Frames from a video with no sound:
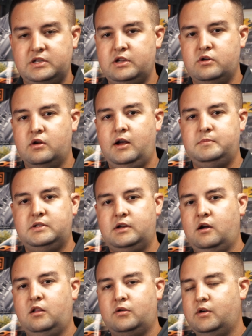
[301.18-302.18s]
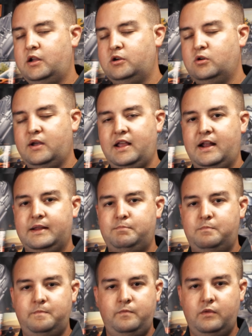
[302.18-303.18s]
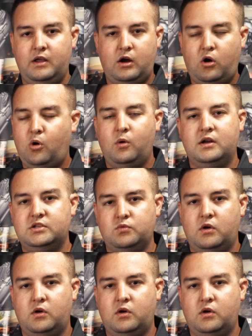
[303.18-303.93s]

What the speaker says: a year up to Colorado, and I always